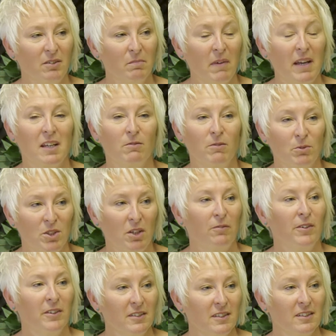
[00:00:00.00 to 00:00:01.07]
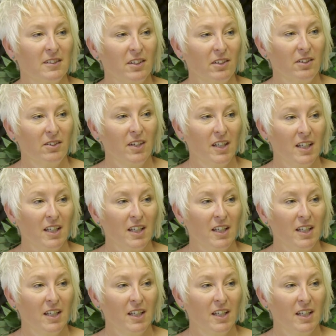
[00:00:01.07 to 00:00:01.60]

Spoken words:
make a real difference to